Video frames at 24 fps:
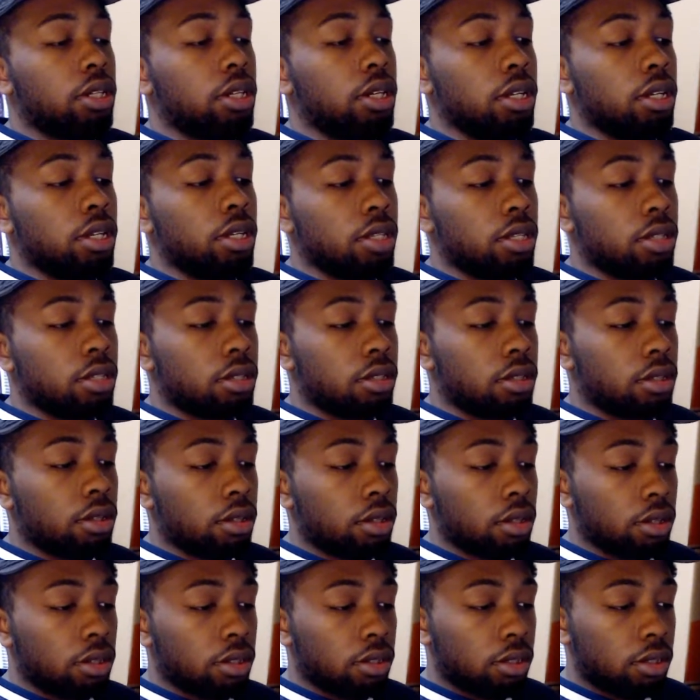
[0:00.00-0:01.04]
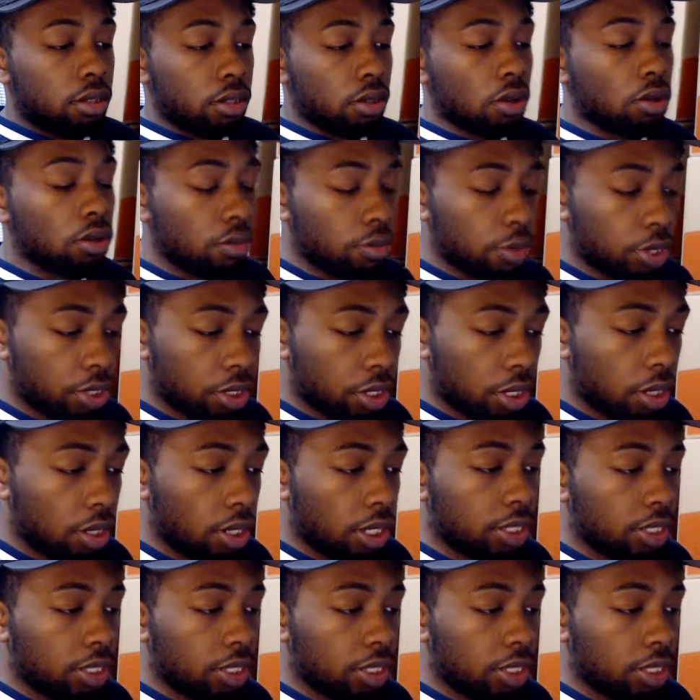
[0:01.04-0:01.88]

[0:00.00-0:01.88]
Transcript: is Sony Michel.